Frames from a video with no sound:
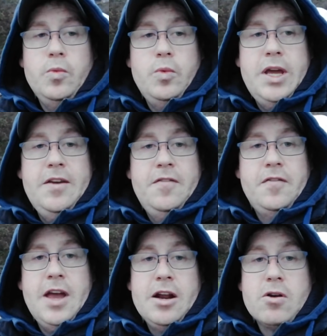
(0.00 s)
we've
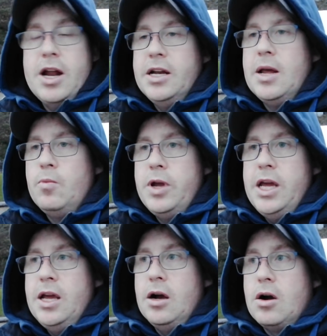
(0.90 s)
integrated and
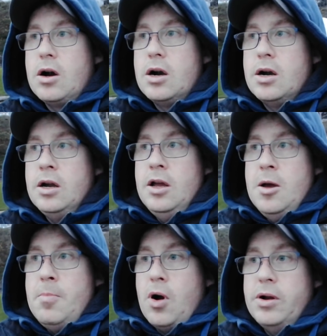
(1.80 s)
we are
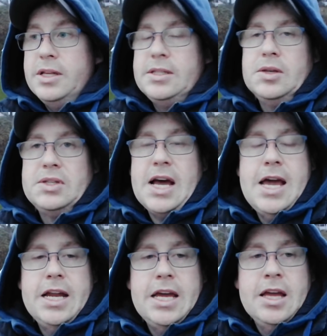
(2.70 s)
part of this
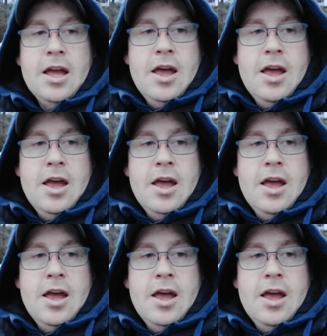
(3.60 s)
society.